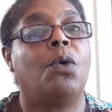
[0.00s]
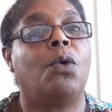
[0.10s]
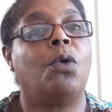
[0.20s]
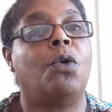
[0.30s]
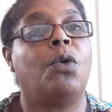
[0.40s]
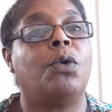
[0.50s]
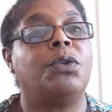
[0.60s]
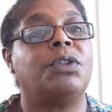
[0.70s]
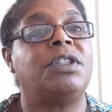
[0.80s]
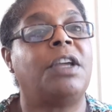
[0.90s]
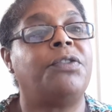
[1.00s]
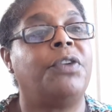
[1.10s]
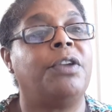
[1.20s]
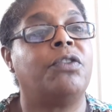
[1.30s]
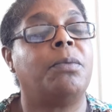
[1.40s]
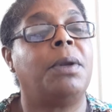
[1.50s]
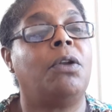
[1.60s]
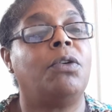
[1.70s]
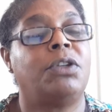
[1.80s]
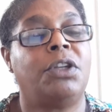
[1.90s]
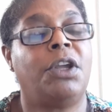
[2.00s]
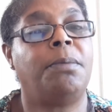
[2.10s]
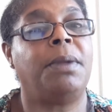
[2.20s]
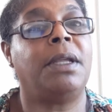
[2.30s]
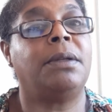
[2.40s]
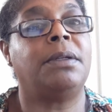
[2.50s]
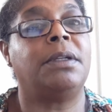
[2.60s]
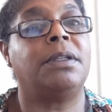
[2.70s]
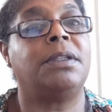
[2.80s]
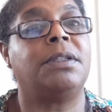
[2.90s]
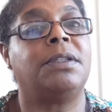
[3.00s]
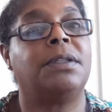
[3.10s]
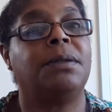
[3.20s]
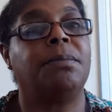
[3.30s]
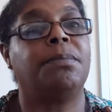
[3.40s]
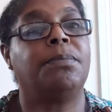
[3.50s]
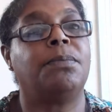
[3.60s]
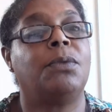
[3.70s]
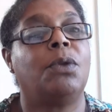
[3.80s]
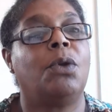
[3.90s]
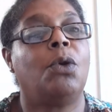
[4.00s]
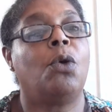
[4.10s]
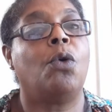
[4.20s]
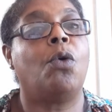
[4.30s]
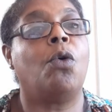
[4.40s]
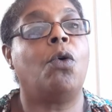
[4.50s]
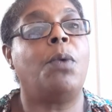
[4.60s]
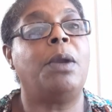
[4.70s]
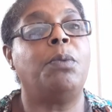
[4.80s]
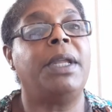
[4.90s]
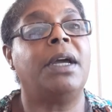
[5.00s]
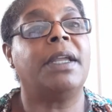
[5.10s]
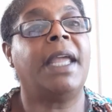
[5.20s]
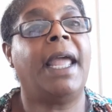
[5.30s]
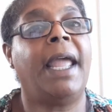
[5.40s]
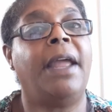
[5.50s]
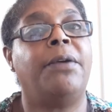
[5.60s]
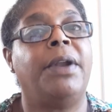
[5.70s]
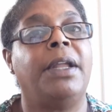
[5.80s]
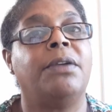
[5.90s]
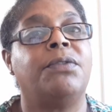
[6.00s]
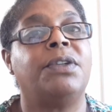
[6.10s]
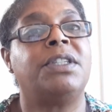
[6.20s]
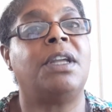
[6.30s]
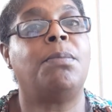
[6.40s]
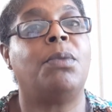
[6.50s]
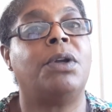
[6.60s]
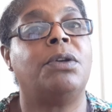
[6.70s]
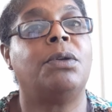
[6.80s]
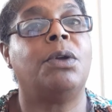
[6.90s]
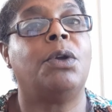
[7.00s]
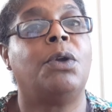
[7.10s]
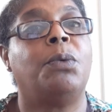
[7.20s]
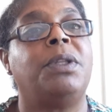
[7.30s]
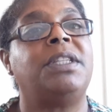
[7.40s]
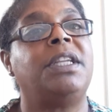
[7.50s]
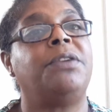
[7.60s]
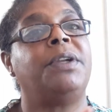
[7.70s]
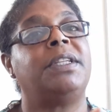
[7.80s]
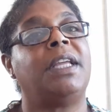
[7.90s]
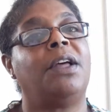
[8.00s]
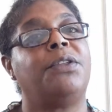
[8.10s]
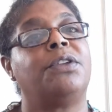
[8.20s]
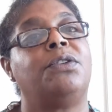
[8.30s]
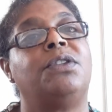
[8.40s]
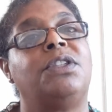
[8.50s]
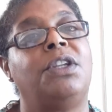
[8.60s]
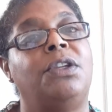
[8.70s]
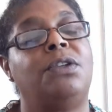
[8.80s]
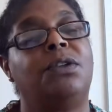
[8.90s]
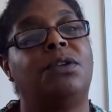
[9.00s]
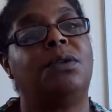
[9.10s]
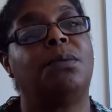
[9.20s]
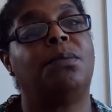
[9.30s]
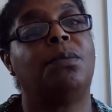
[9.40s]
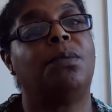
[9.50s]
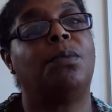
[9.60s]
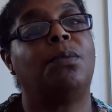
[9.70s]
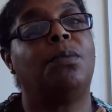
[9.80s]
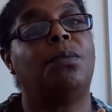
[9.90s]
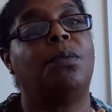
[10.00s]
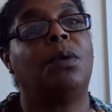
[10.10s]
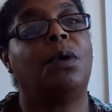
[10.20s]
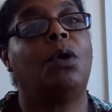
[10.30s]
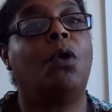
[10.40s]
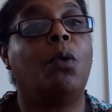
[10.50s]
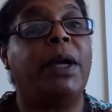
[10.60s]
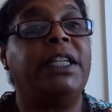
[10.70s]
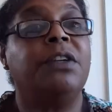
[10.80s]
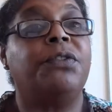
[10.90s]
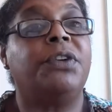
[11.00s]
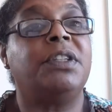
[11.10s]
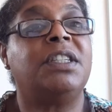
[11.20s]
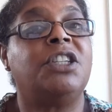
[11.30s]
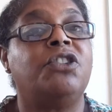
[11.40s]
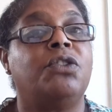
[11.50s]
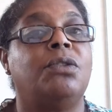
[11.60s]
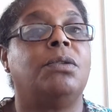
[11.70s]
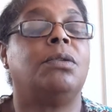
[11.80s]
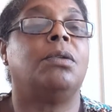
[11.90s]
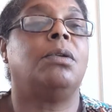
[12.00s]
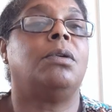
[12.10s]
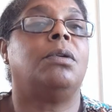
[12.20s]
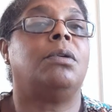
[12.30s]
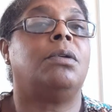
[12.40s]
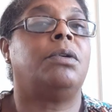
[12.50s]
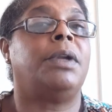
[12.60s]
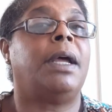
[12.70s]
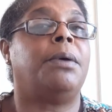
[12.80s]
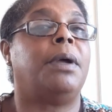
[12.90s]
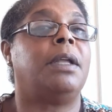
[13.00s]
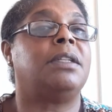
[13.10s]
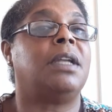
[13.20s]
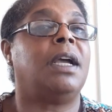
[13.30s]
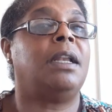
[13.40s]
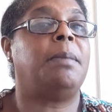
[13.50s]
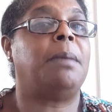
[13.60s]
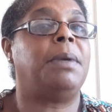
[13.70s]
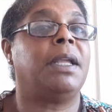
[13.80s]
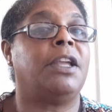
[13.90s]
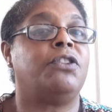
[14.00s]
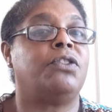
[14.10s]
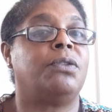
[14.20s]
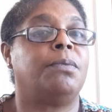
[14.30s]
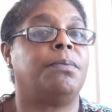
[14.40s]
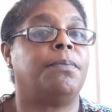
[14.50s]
or suffering from a long-term illness, or when we are caring for someone with serious health concerns, or waiting for a decision on our asylum application,